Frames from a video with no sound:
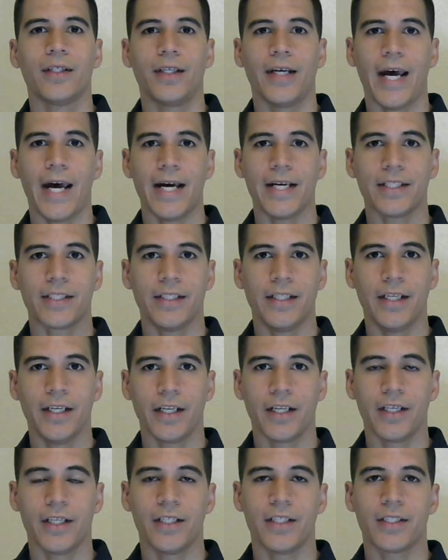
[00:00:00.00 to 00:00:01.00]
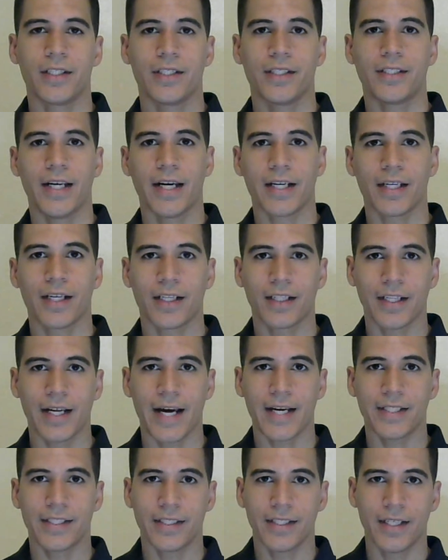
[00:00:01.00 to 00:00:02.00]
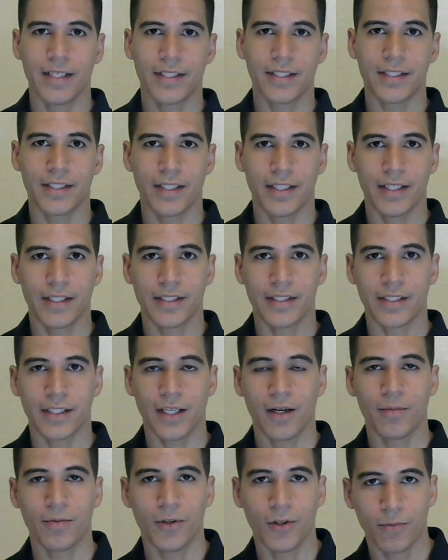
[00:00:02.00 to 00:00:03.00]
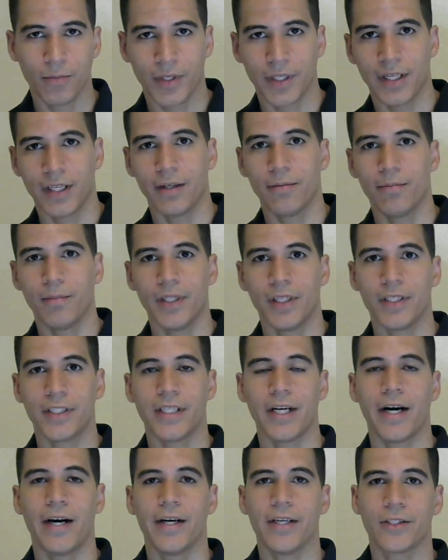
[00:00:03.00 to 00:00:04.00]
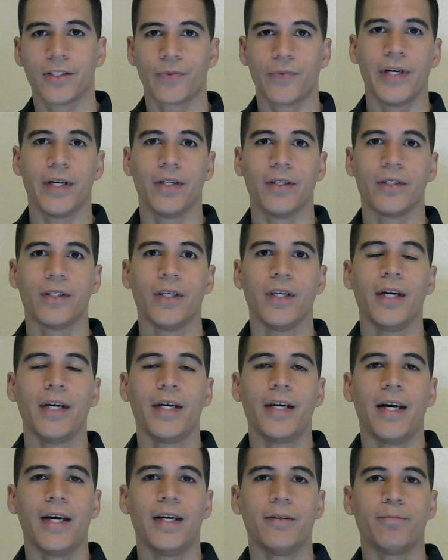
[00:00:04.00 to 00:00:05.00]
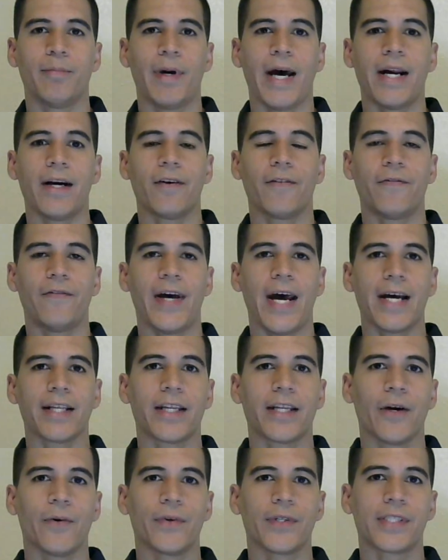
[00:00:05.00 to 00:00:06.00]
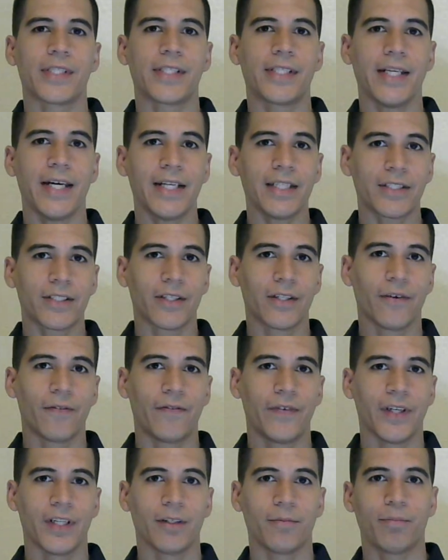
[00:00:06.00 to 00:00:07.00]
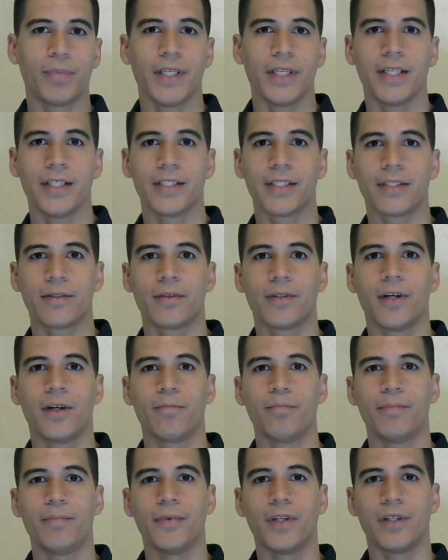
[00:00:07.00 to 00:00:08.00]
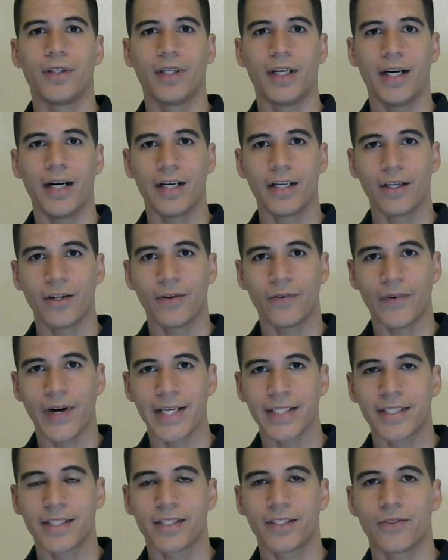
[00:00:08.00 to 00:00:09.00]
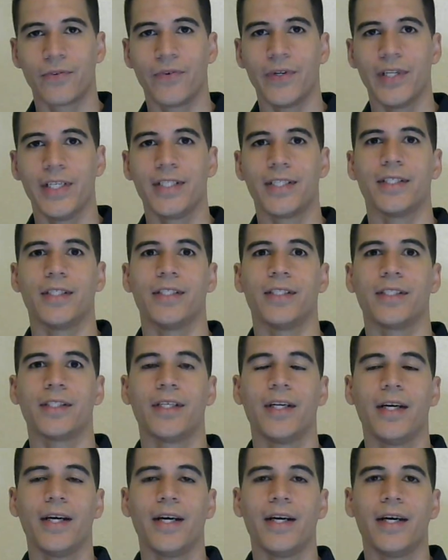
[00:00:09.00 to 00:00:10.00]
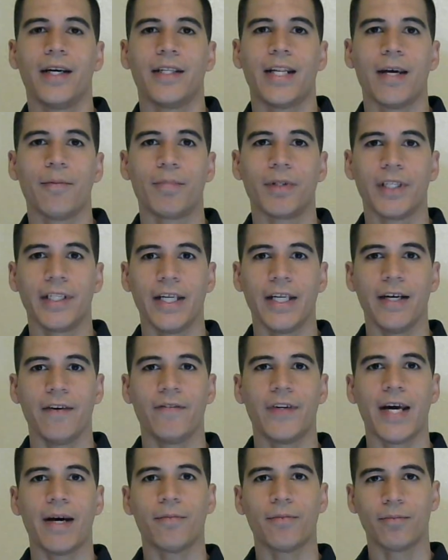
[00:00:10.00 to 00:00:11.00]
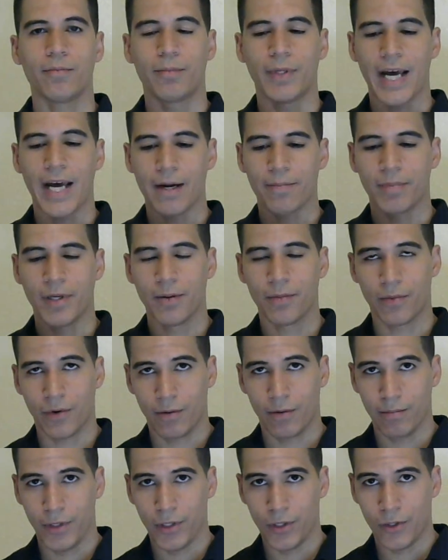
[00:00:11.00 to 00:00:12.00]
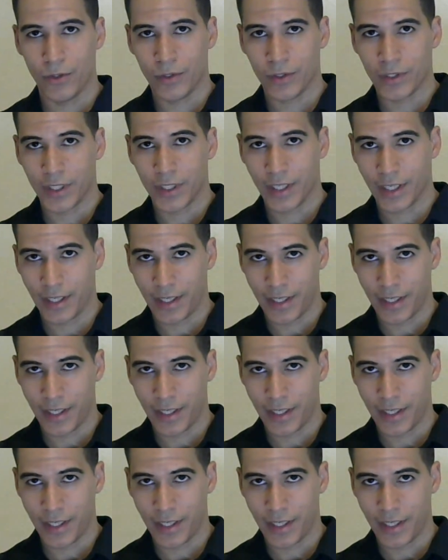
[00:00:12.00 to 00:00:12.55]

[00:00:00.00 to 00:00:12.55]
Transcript: as niggers and second-class citizens and subhuman in the military as well. As a matter of fact, they were sent to the Philippines under racist reasons. They believed that black people were immune to the